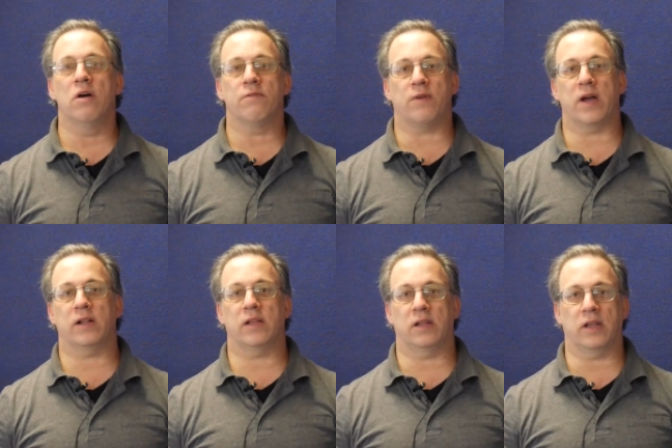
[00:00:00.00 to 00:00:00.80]

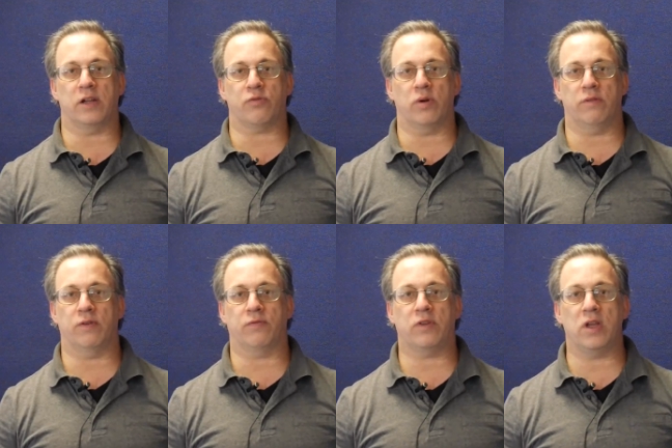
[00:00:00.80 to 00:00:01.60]
Finally, in late
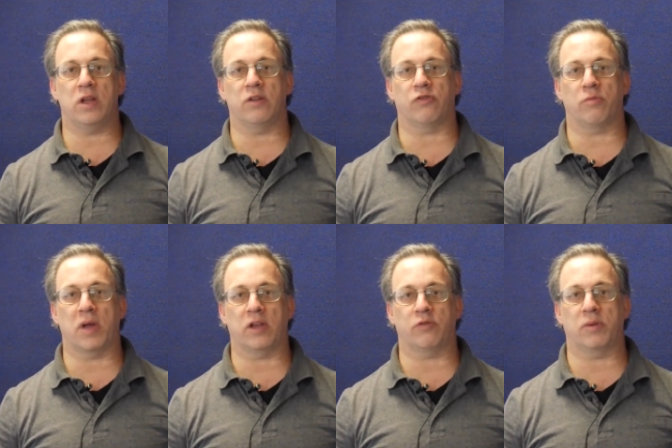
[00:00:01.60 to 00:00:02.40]
2015, as the
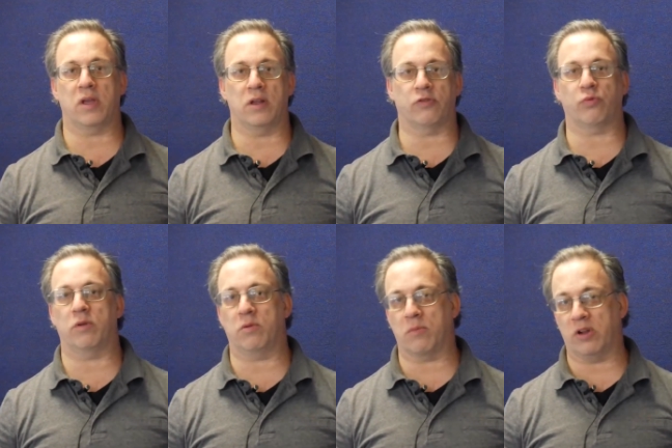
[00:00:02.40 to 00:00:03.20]
banks began
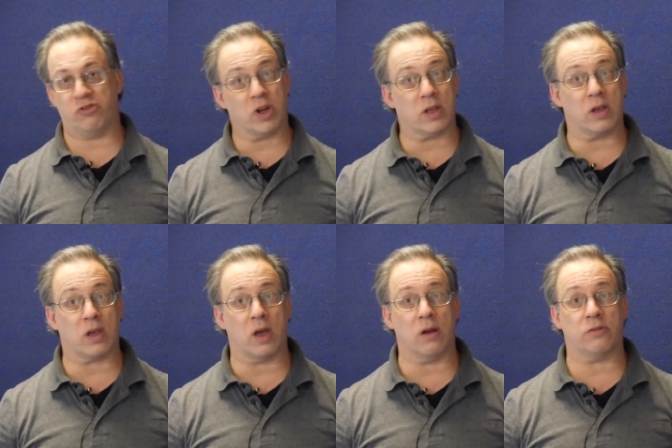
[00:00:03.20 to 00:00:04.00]
sweeping my checking
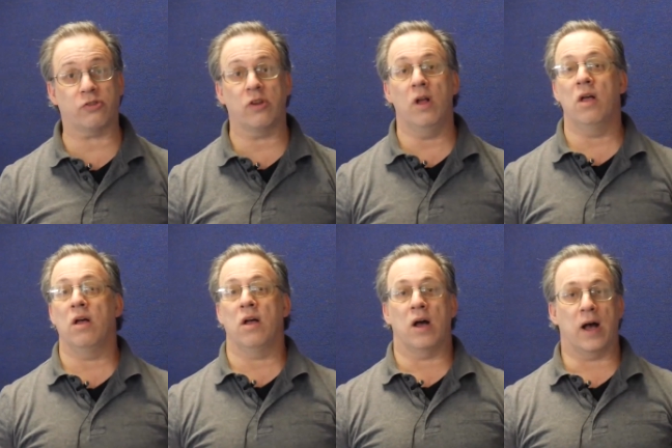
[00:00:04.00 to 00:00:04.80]
accounts,
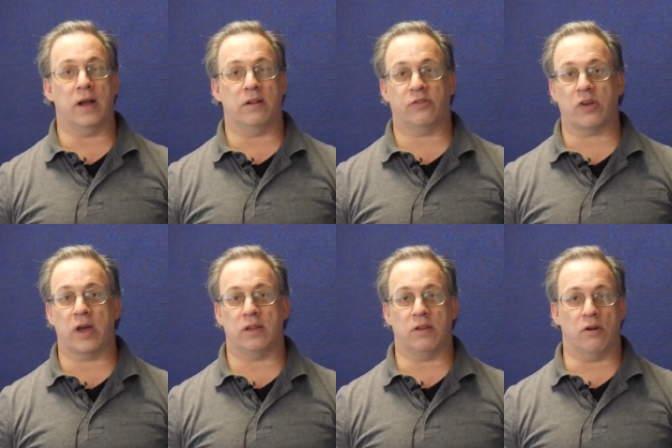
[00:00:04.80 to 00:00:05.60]
I decided that